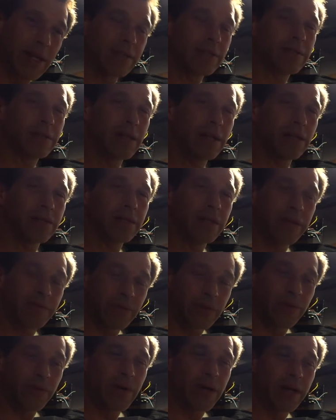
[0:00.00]
10 cells and
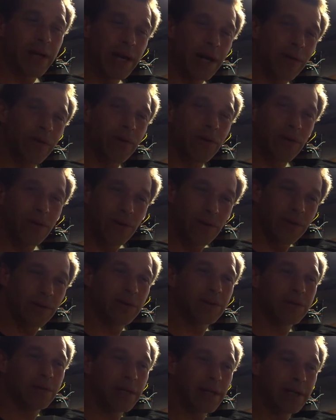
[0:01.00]
after 1 hour,
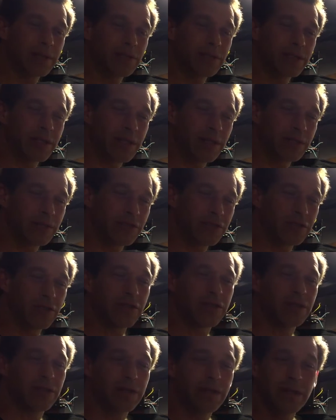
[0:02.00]
all those 10 cells
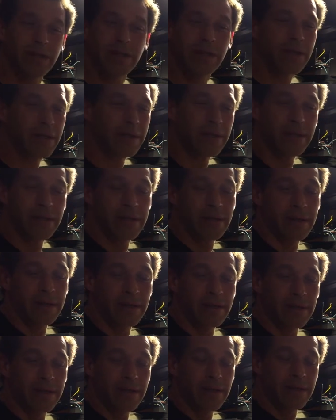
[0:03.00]
showed,
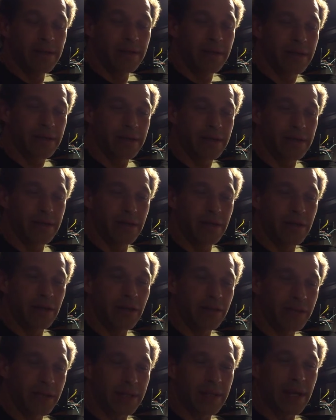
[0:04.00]
you
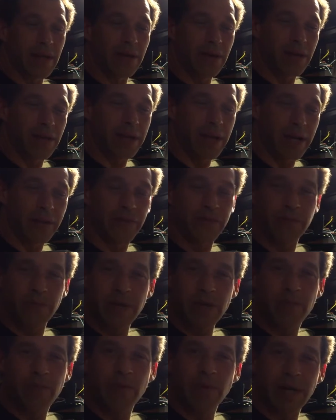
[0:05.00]
know, that they all had
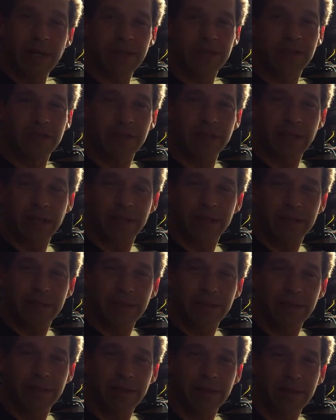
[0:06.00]
3.6
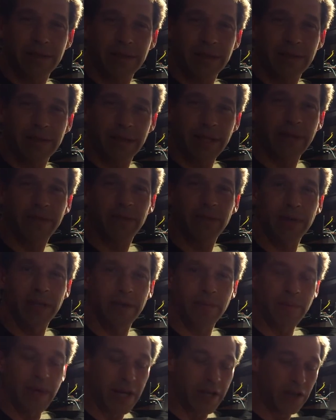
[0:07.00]
left
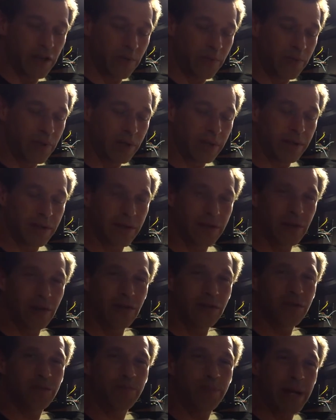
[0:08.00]
in them, and you put
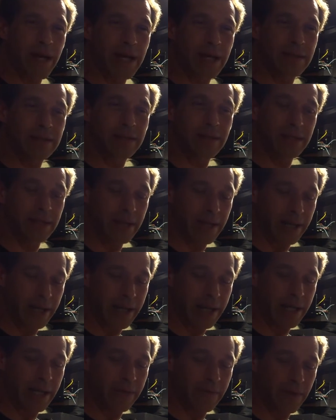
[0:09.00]
those banks in
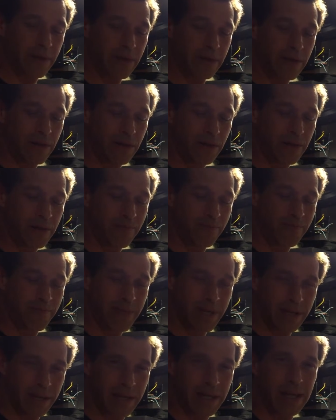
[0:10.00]
there, even though the
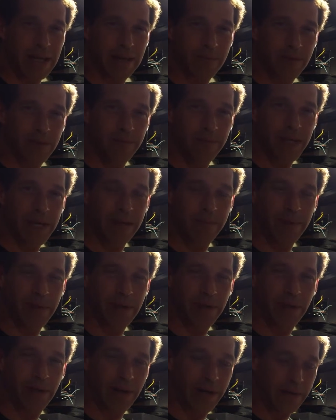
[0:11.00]
milliamps may
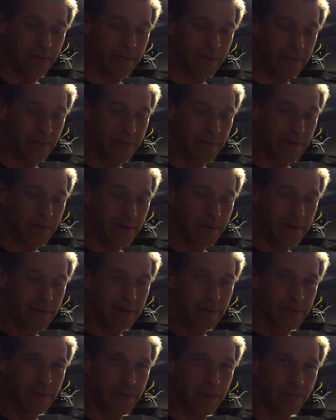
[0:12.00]
be off
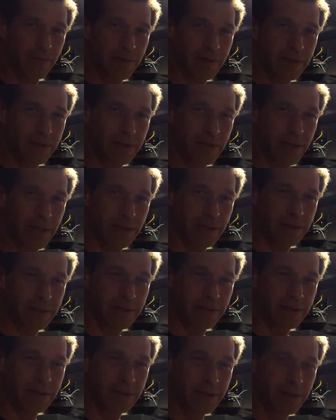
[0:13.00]
from the
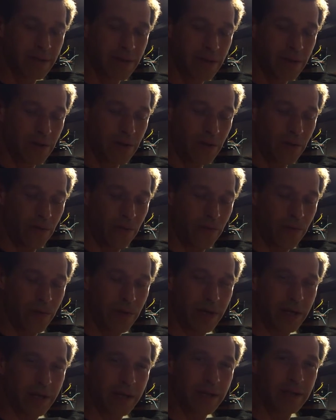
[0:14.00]
cells,
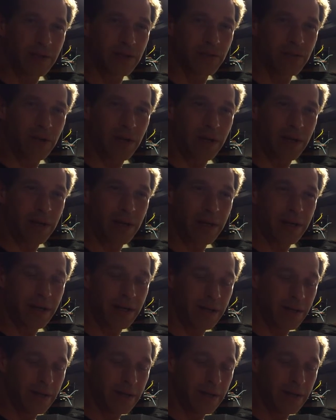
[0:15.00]
what it can draw